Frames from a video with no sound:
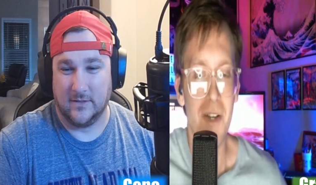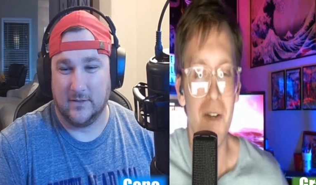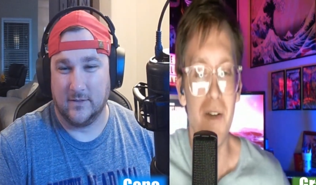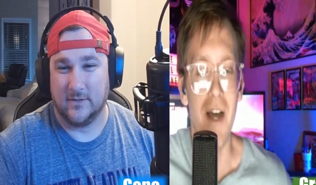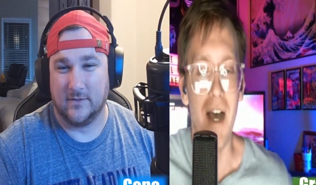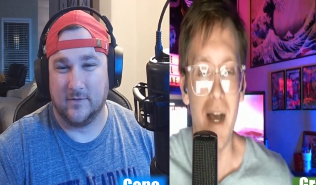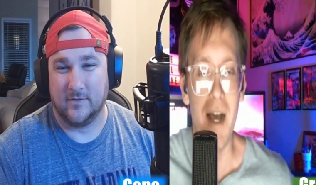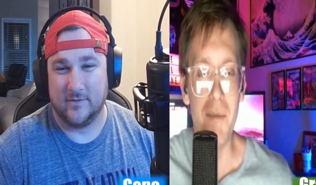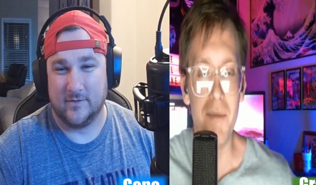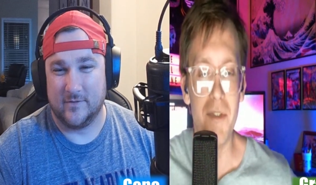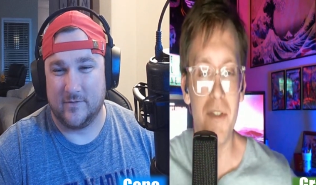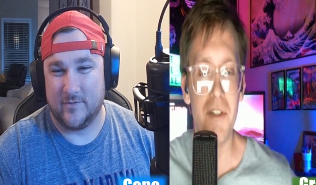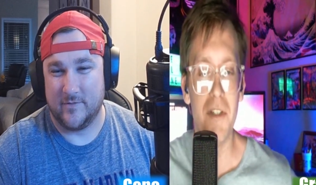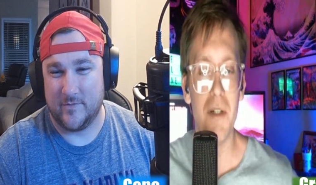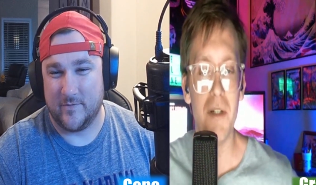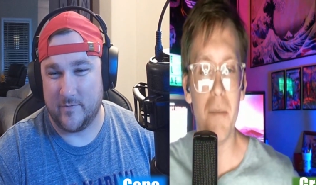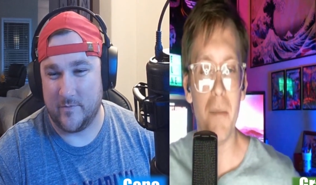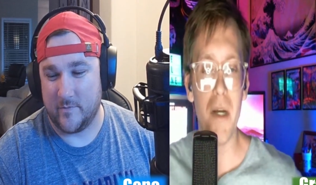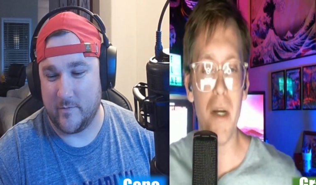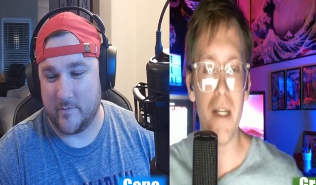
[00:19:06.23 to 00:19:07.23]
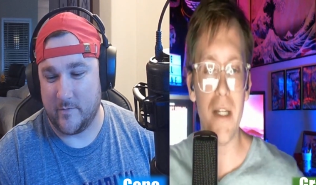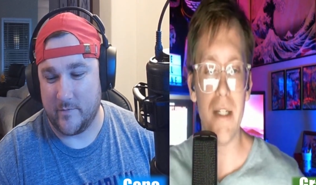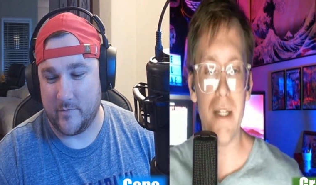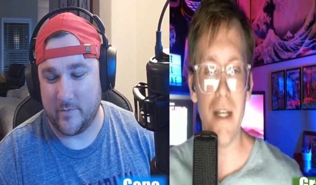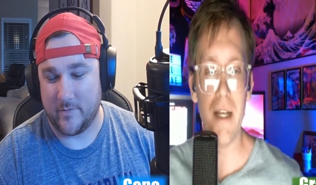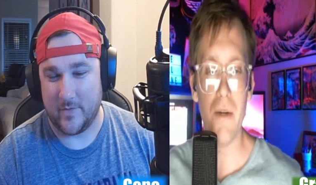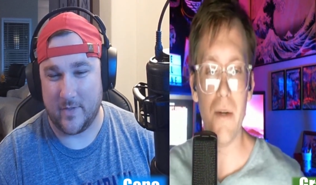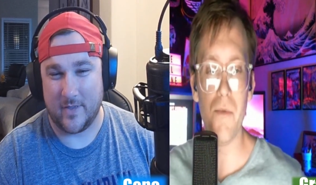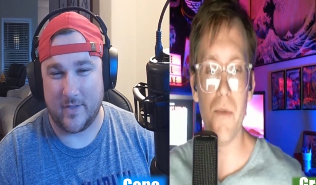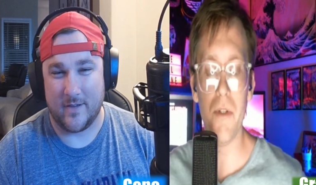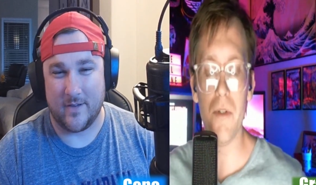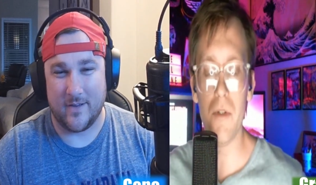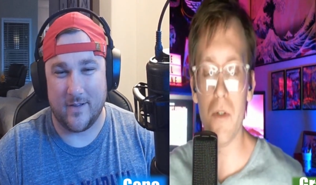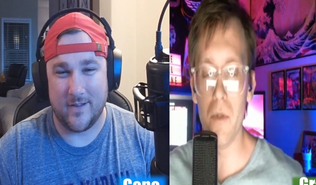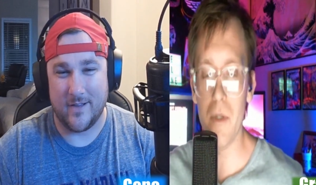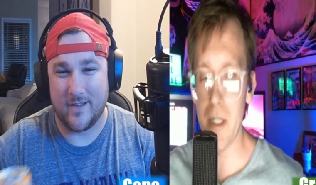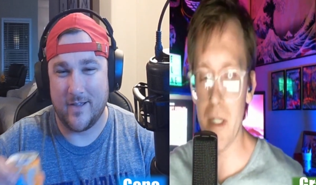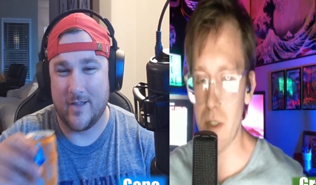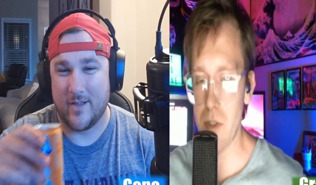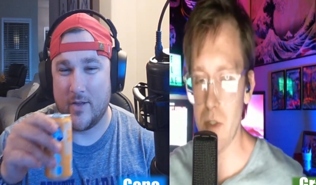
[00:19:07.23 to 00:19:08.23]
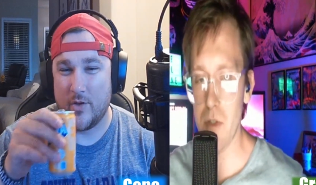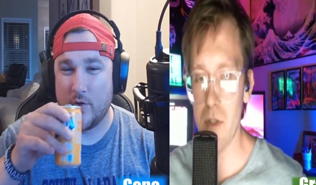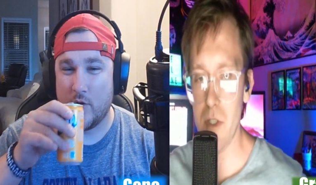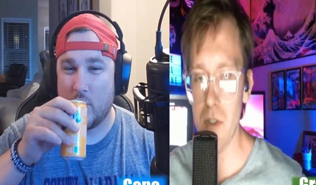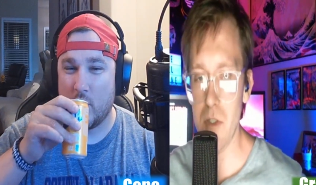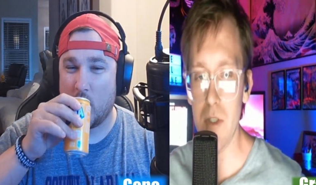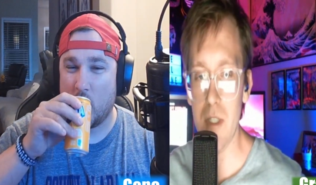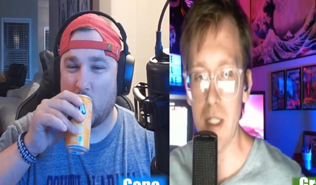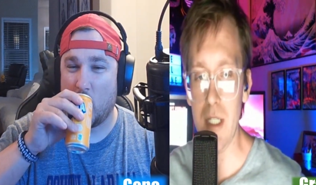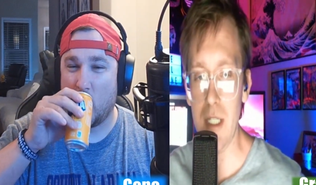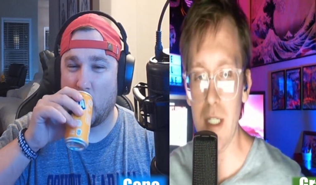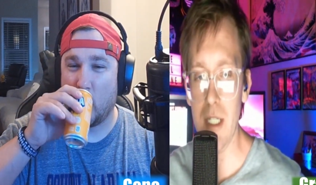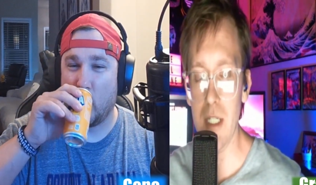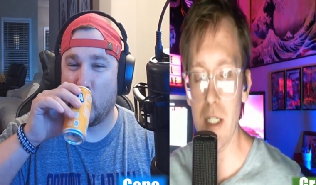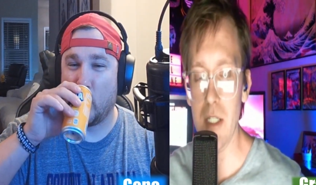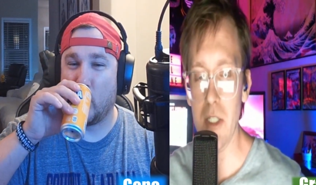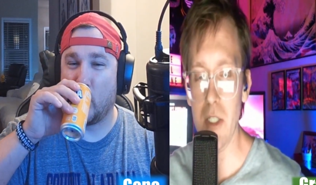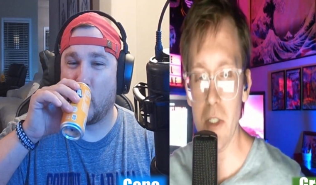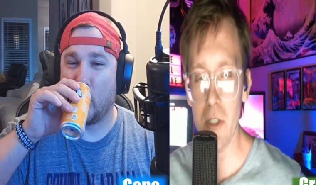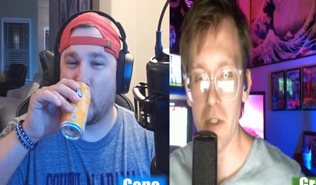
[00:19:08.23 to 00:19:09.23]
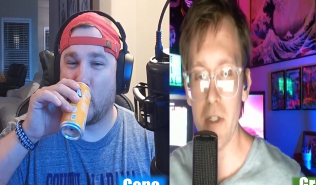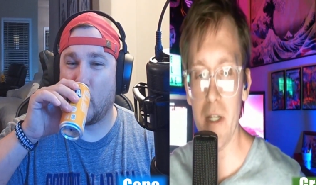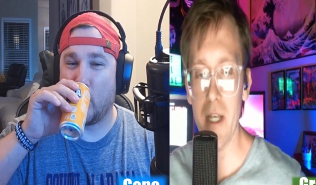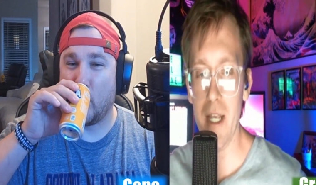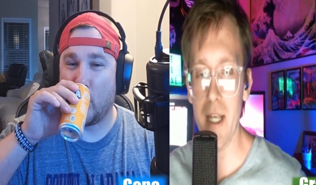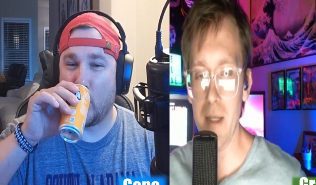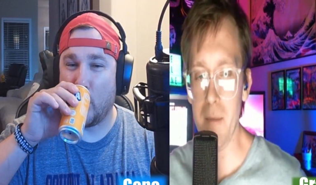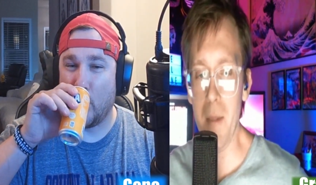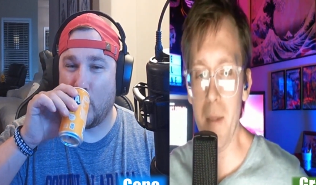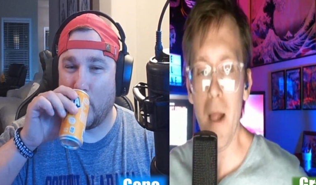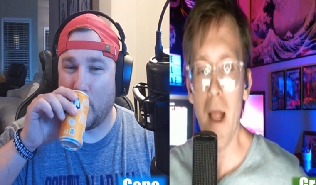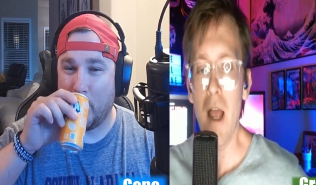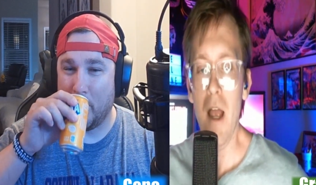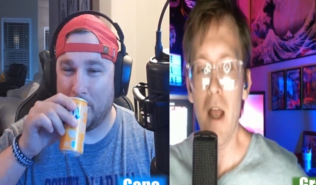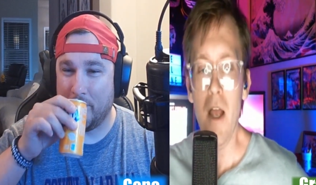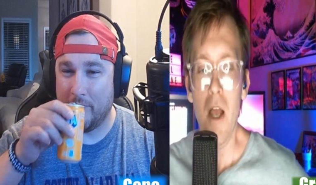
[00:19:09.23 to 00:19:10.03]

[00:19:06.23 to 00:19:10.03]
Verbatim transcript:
Speaker 1: So I'm just going to break it down real quick so that you can get into your game.